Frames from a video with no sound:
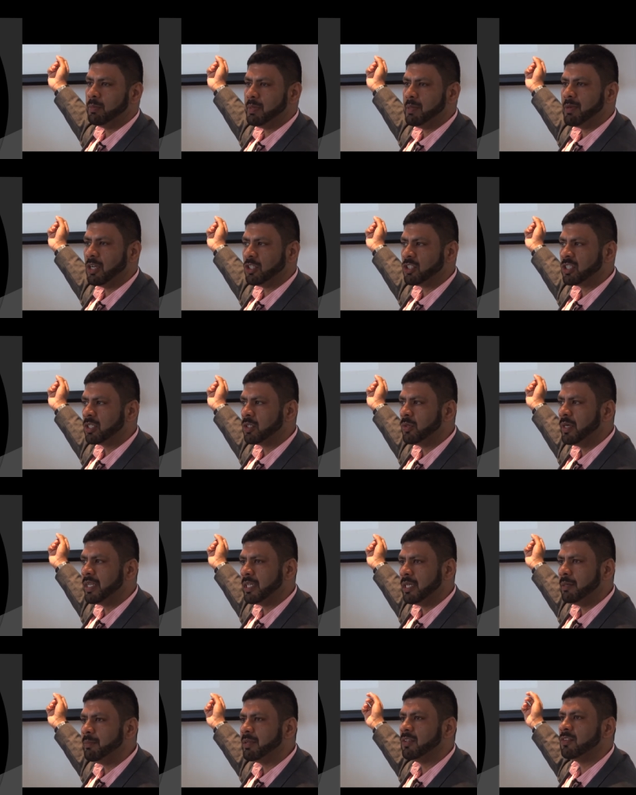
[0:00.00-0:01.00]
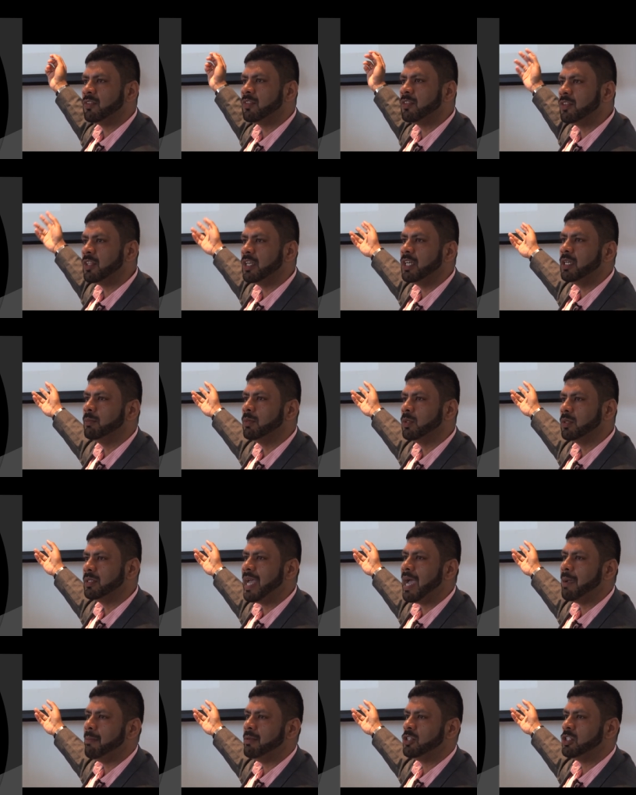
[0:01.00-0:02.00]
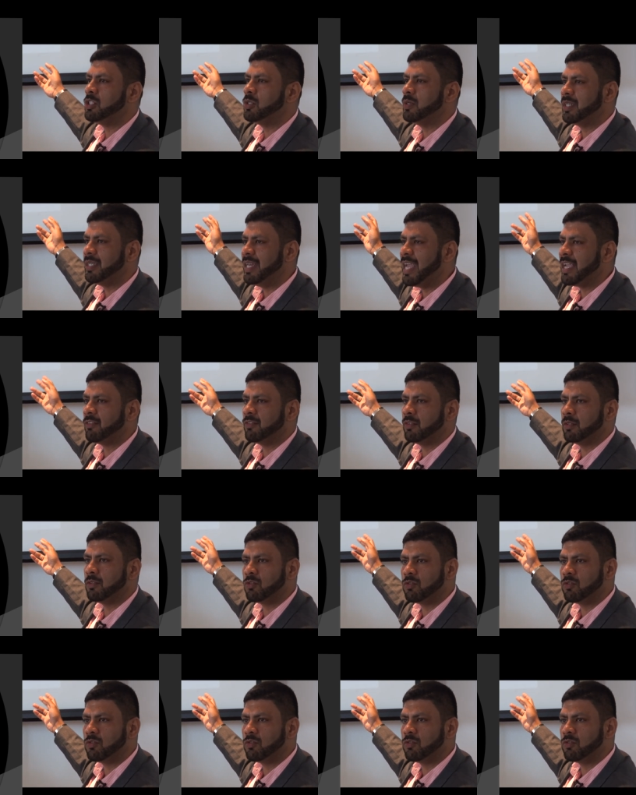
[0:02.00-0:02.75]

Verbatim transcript: will be much quicker because thermal damage to adnexal